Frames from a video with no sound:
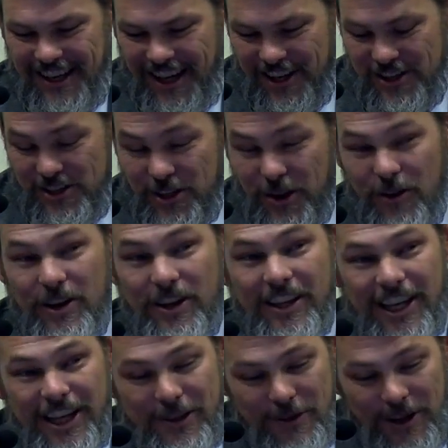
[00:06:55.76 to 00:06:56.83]
So
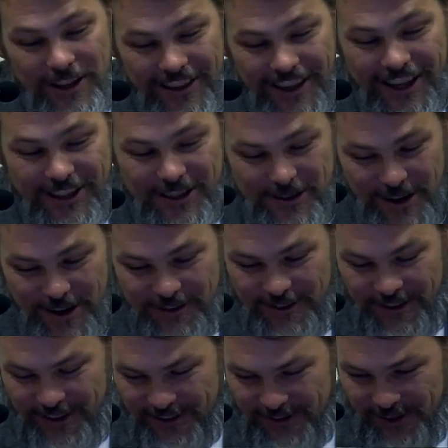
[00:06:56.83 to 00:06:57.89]
anyway, thank you all
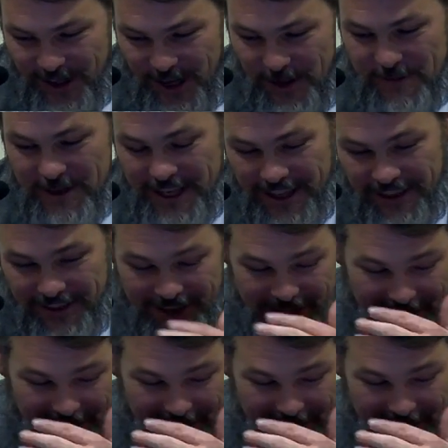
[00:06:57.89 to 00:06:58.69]
for coming out.